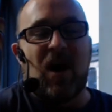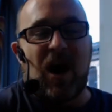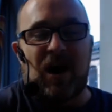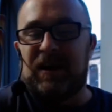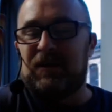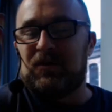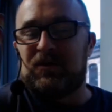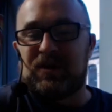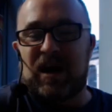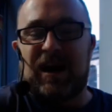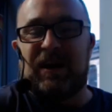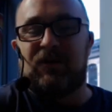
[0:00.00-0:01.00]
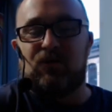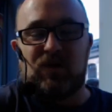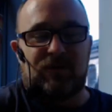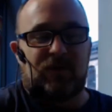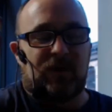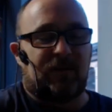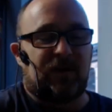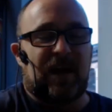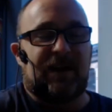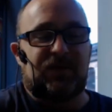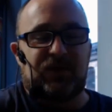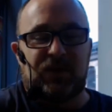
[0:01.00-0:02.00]
on either side of the river of
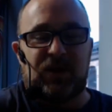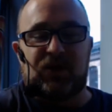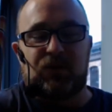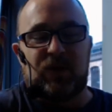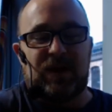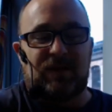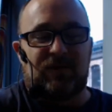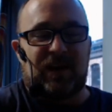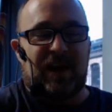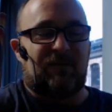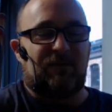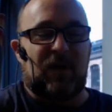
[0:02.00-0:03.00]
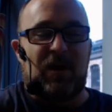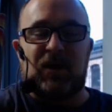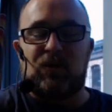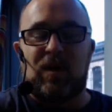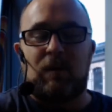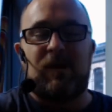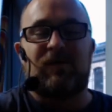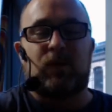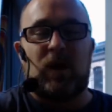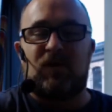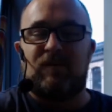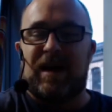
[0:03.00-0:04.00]
life stood the tree of life, bearing 12,
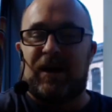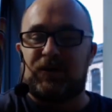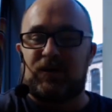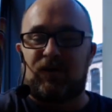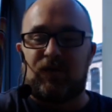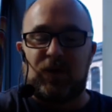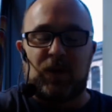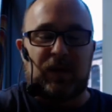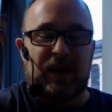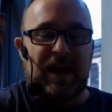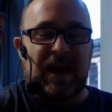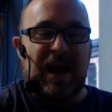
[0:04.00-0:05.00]
12 manners of fruit,